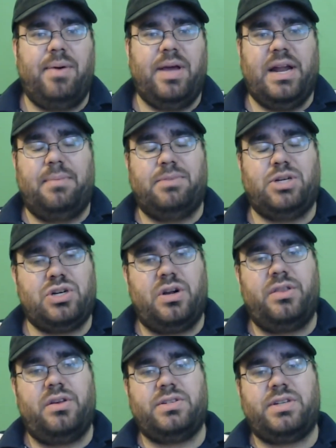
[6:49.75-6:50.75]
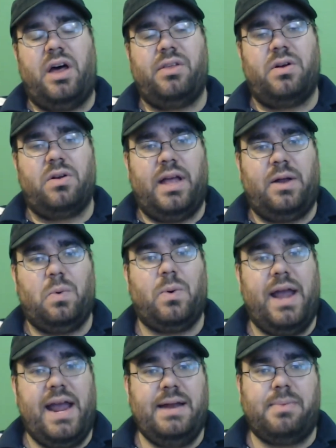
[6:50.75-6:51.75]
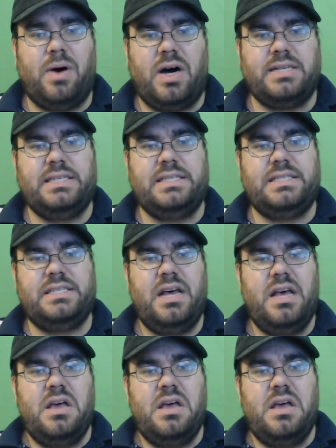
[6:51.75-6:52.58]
and I'm sure there's other like raid bosses.